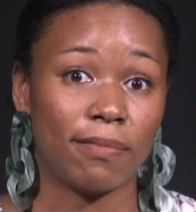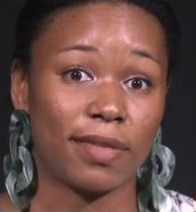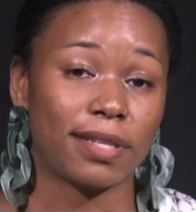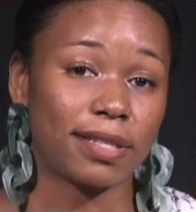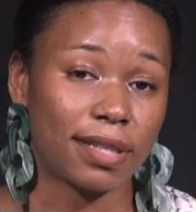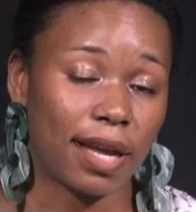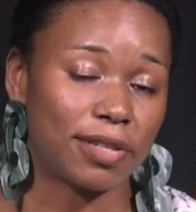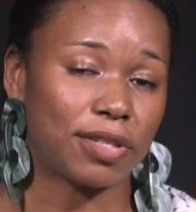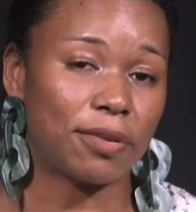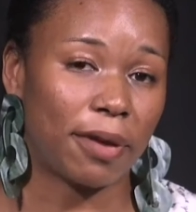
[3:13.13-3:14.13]
This is not
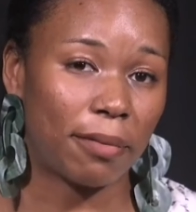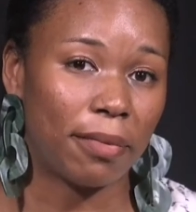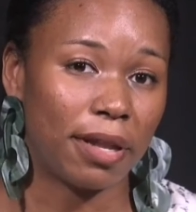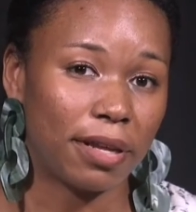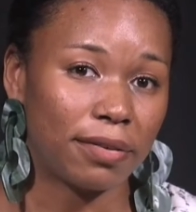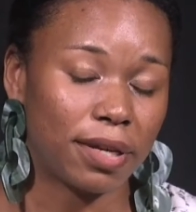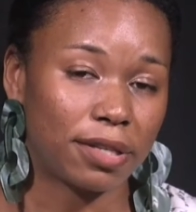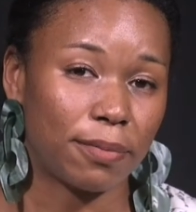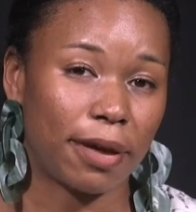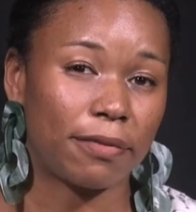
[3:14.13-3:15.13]
just about money,
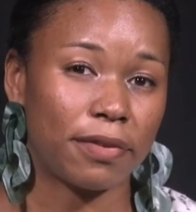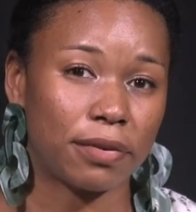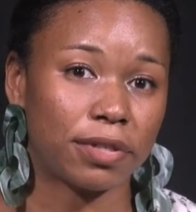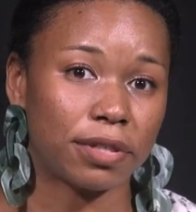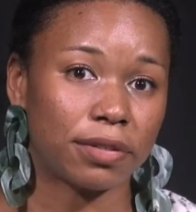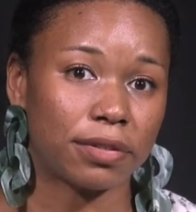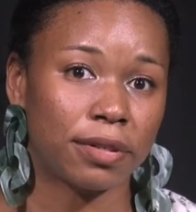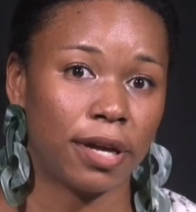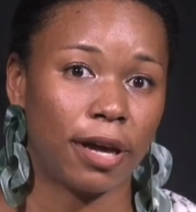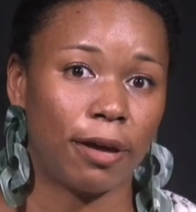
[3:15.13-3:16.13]
it's about futures.
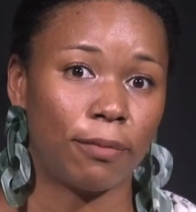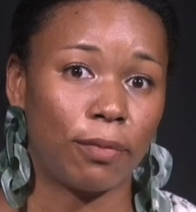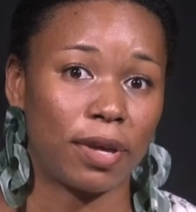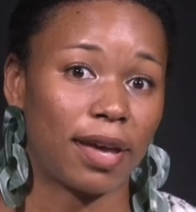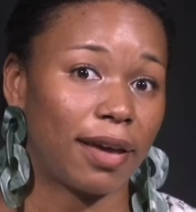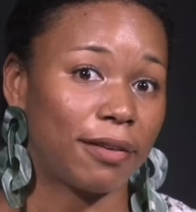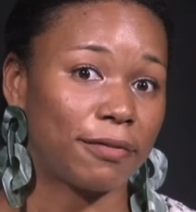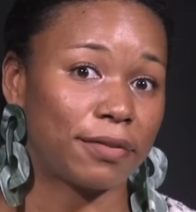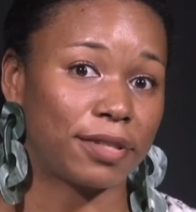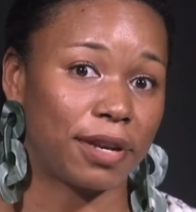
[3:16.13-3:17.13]
We have
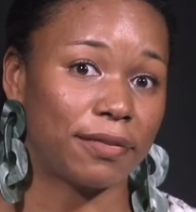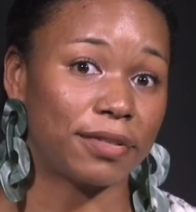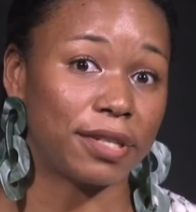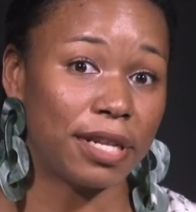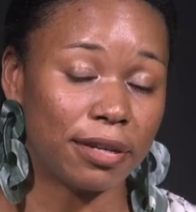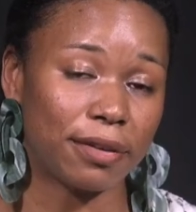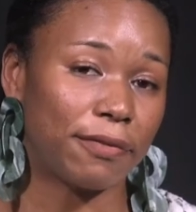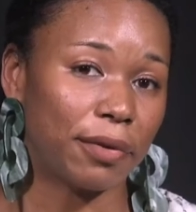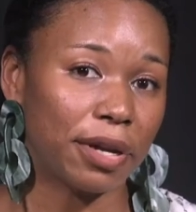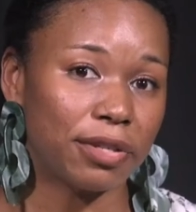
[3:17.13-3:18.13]
served nearly
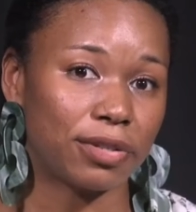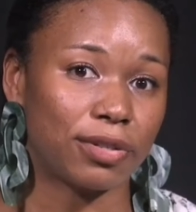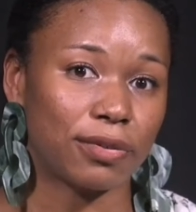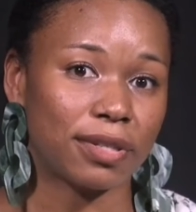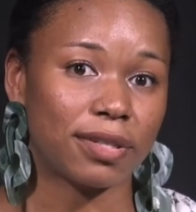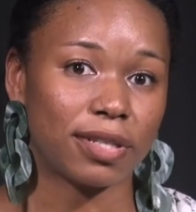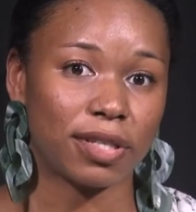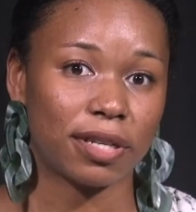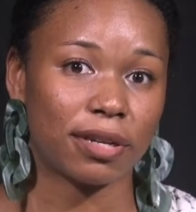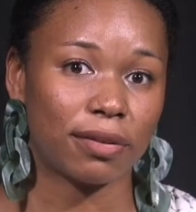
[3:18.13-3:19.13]
400 students this
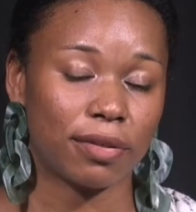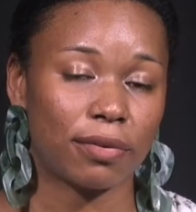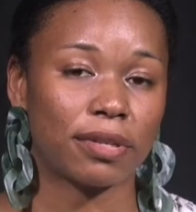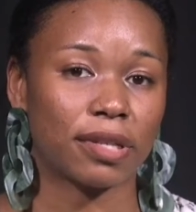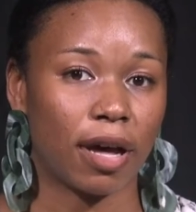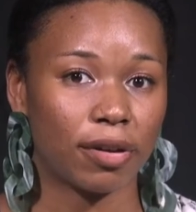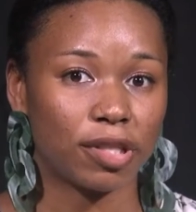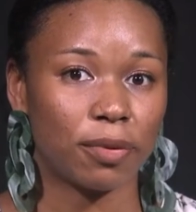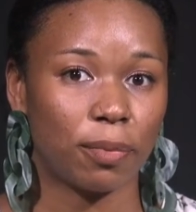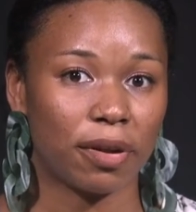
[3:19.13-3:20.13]
year through the
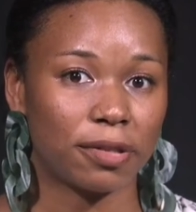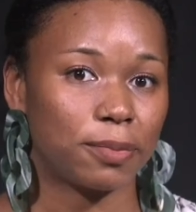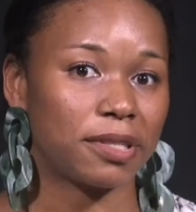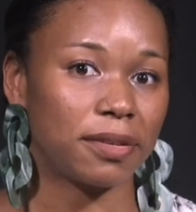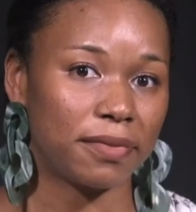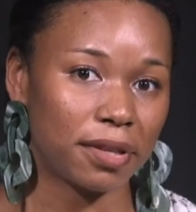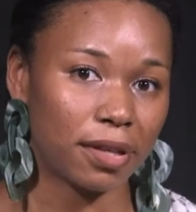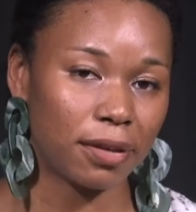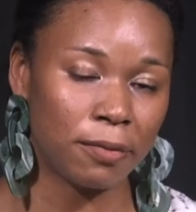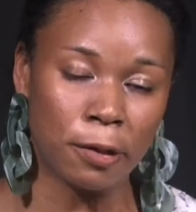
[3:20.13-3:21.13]
scholarship work
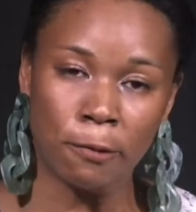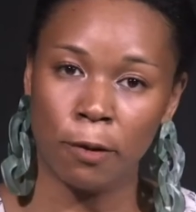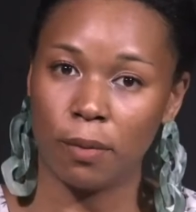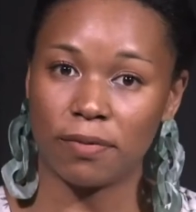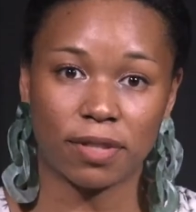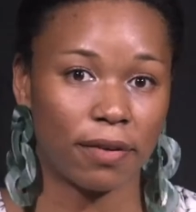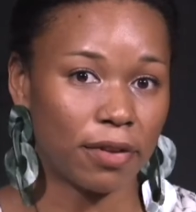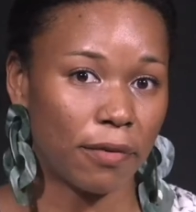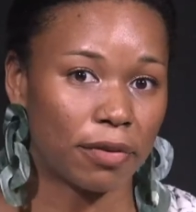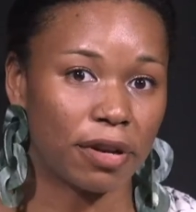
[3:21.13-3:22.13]
specifically. We've served
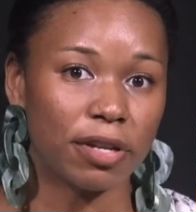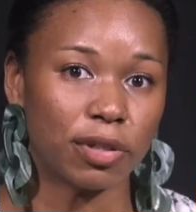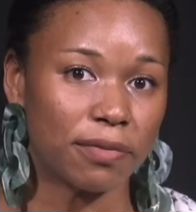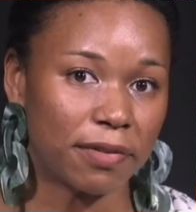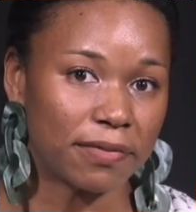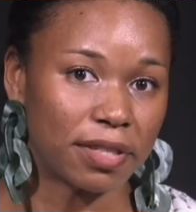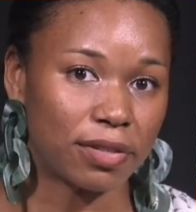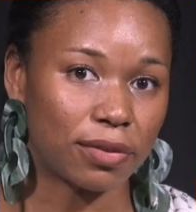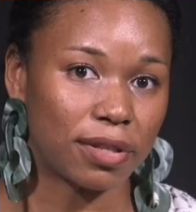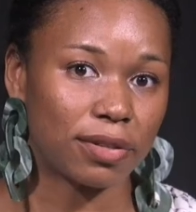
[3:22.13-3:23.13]
over 150
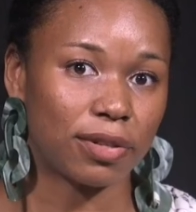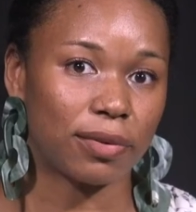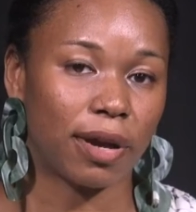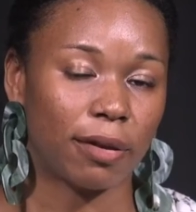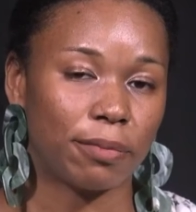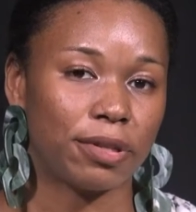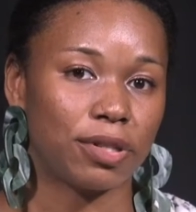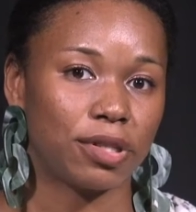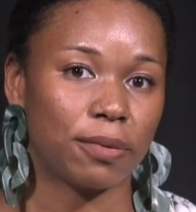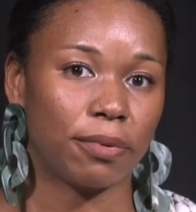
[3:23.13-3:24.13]
students through our
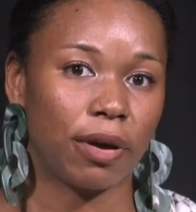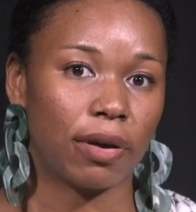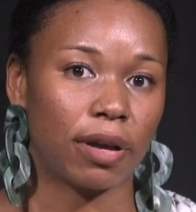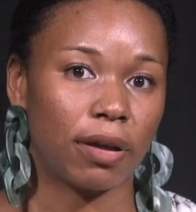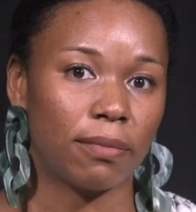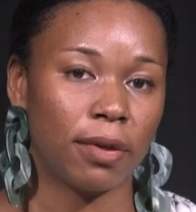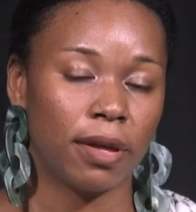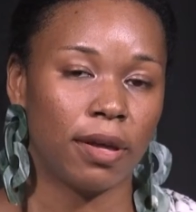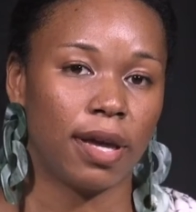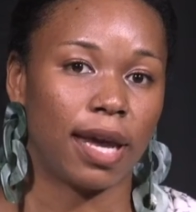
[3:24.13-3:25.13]
apprenticeship program.
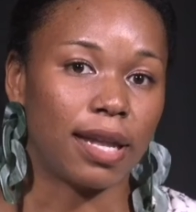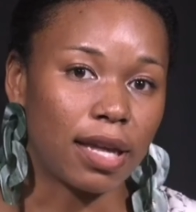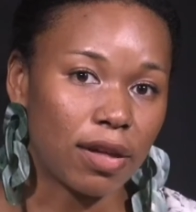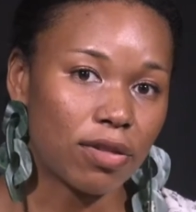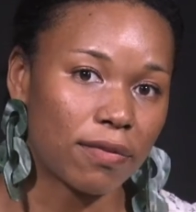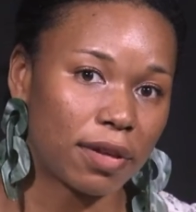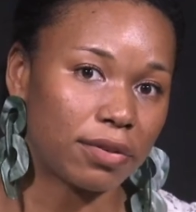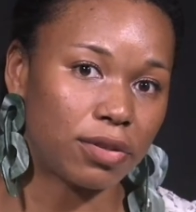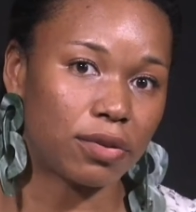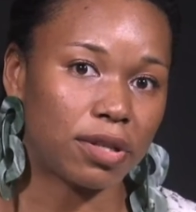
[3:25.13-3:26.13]
And each of
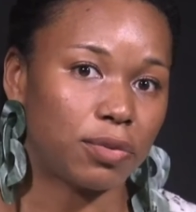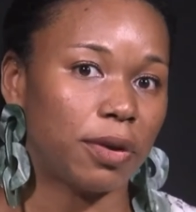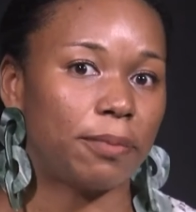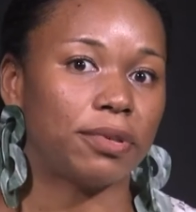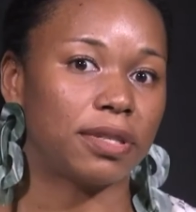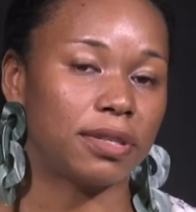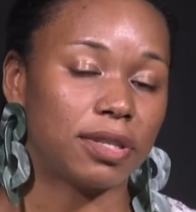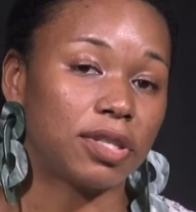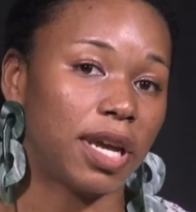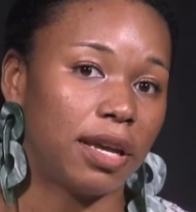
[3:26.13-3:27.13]
those students represents
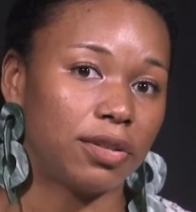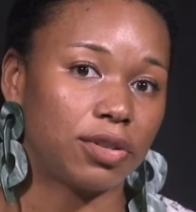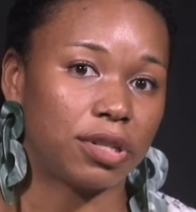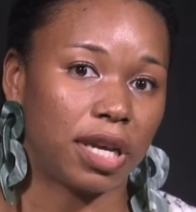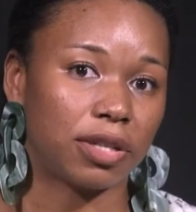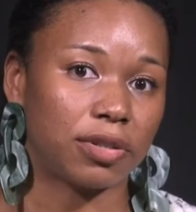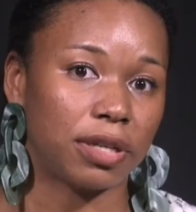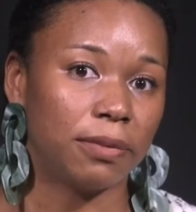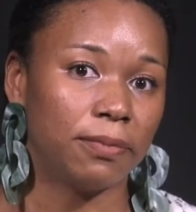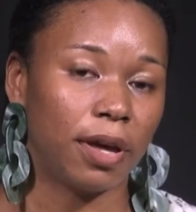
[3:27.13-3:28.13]
a change
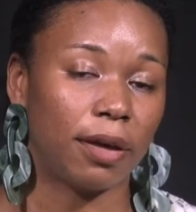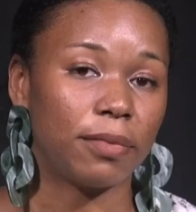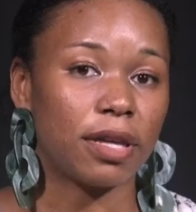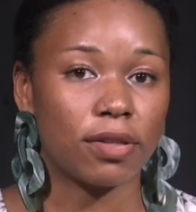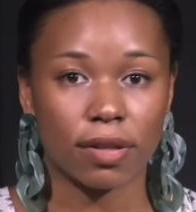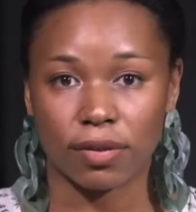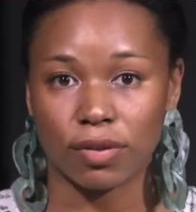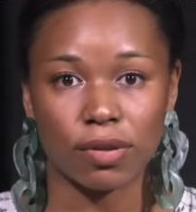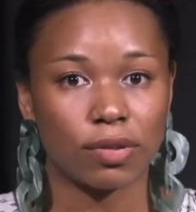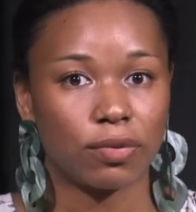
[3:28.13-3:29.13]
trajectory. Each of those
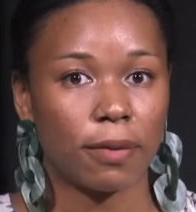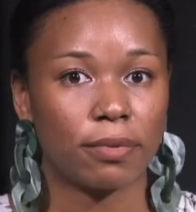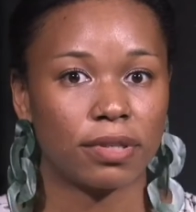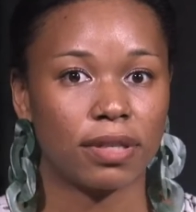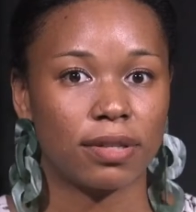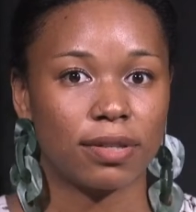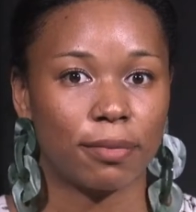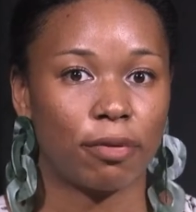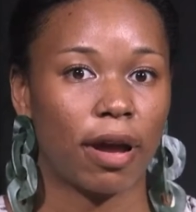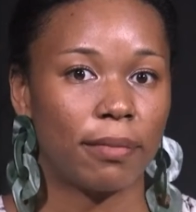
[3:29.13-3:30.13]
students represents a
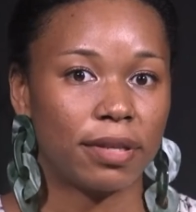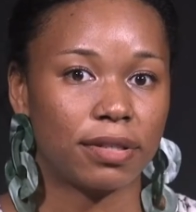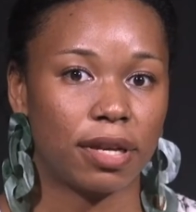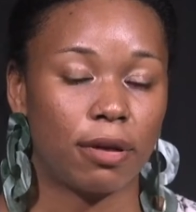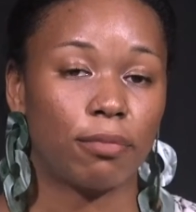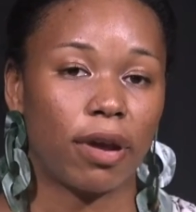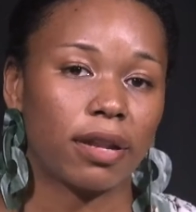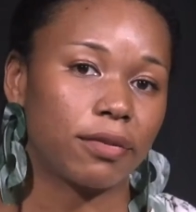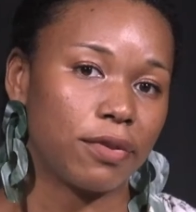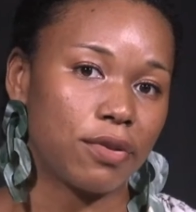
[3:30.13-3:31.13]
promise and a
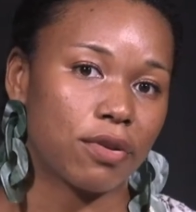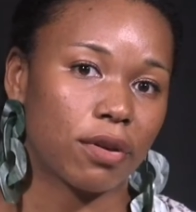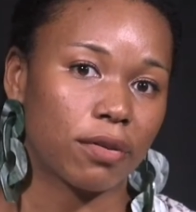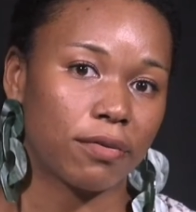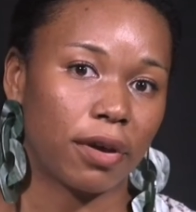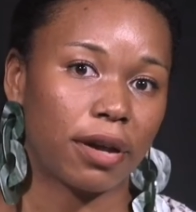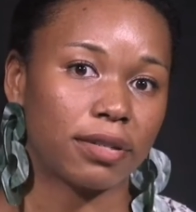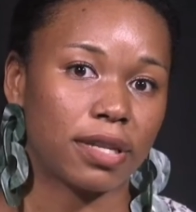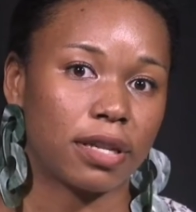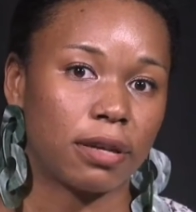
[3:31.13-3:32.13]
brighter future for our
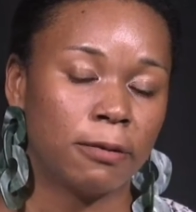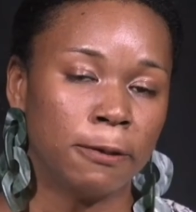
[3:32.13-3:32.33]
city.